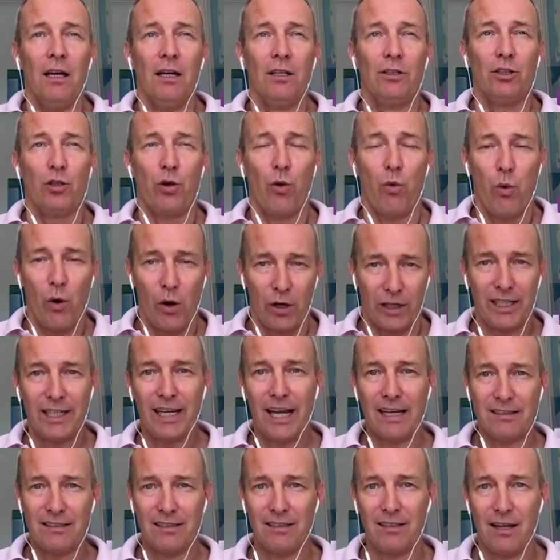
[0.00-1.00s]
To work
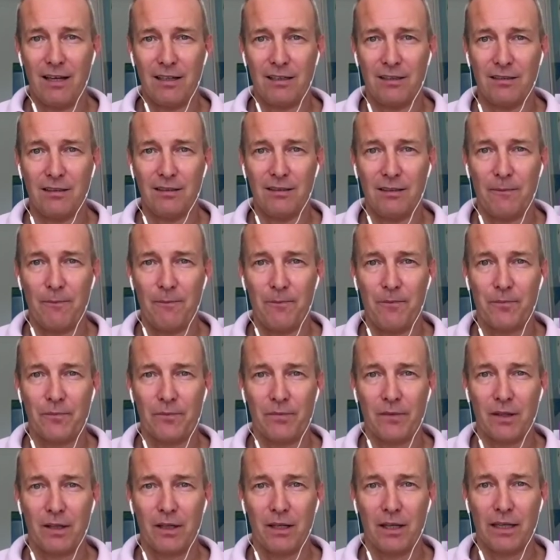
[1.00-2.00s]
against that
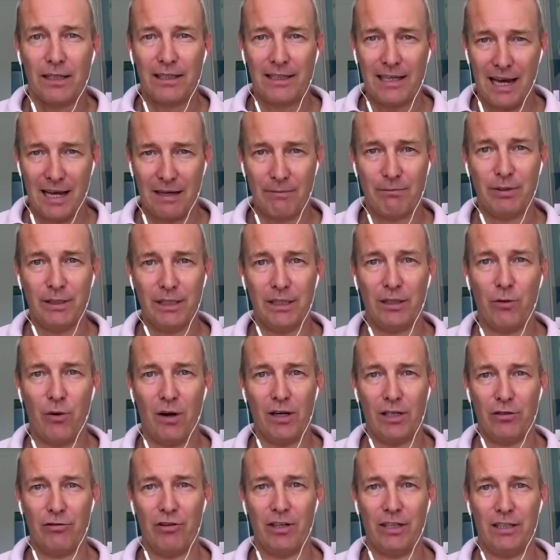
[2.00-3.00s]
can be
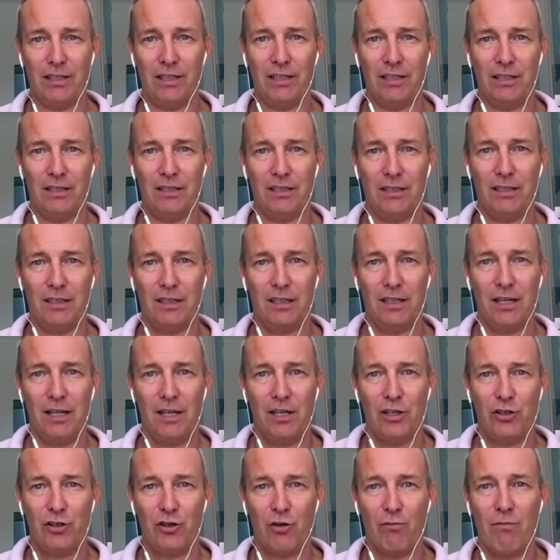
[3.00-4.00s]
quite tricky.
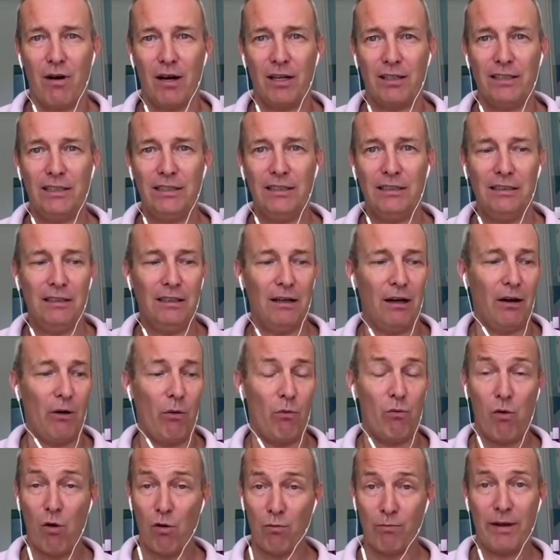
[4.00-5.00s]
So money
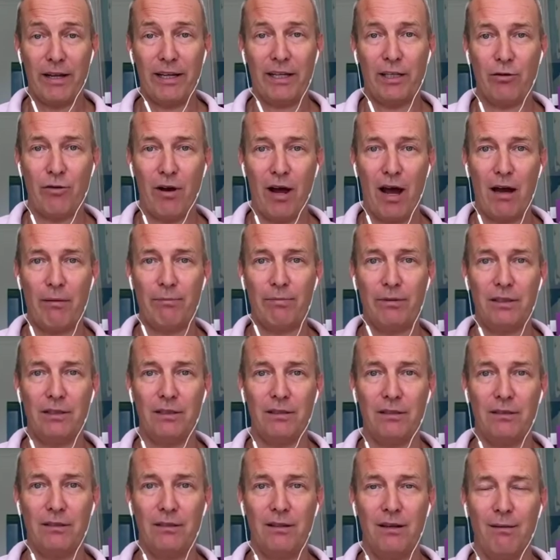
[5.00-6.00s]
won't make you happy,
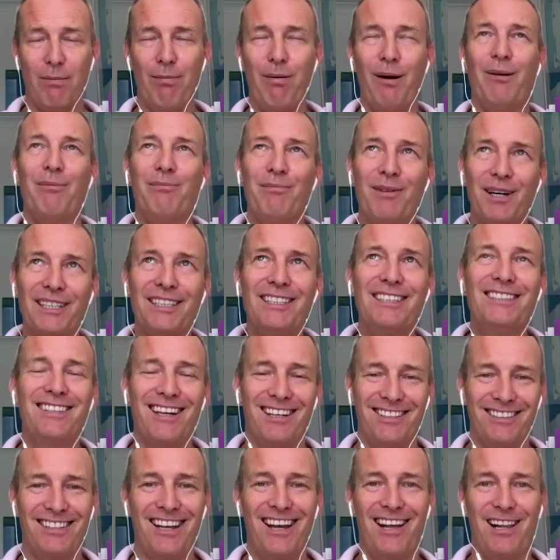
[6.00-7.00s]
but money
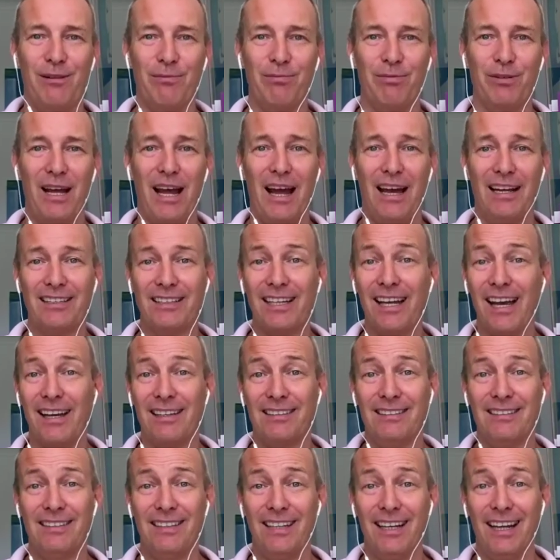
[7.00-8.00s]
does help. And
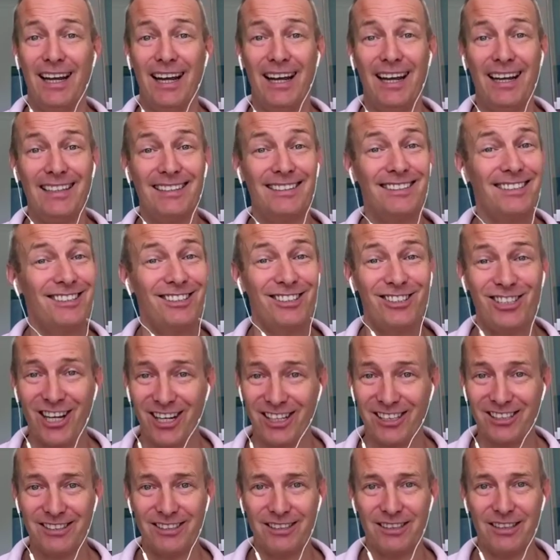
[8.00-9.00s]
again, it's
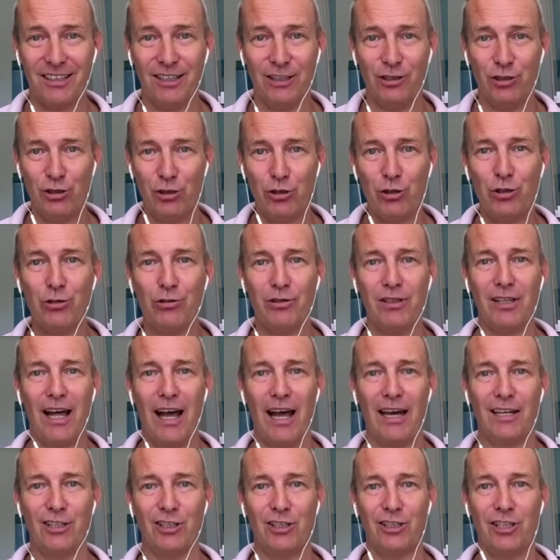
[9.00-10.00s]
just a neutral
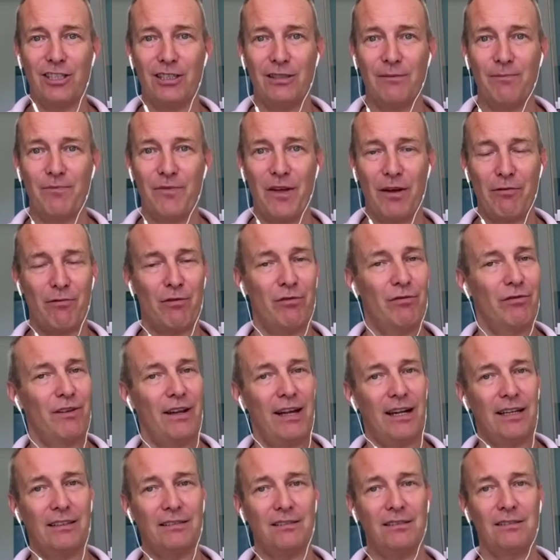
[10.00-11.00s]
energy that
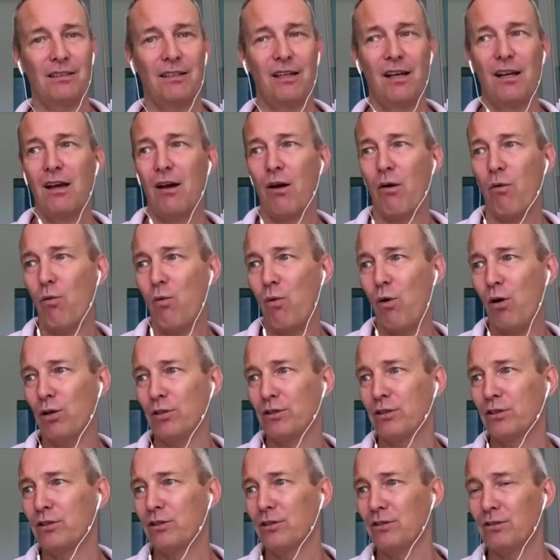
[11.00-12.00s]
reflects
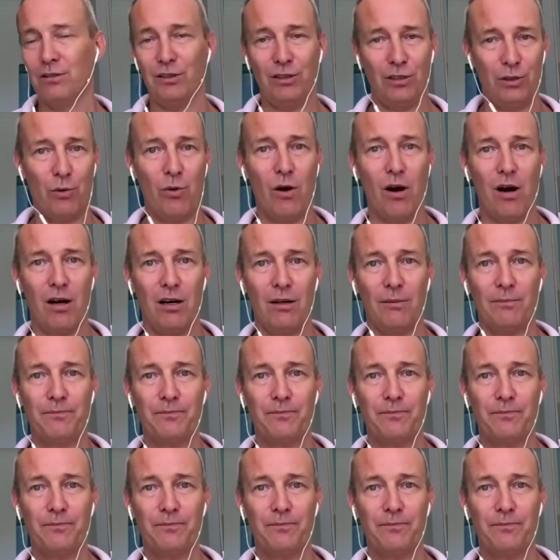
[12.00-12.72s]
what you are.